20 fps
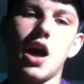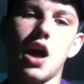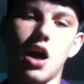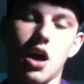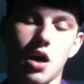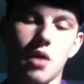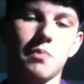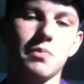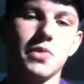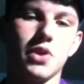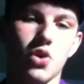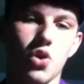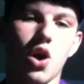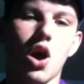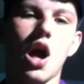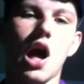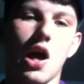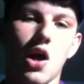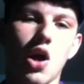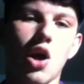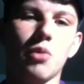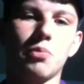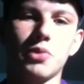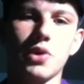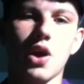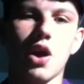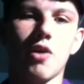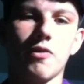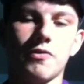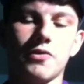I'll help
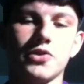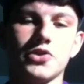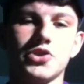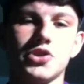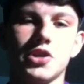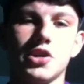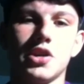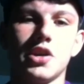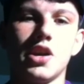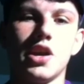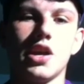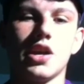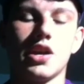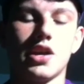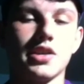you out for sure.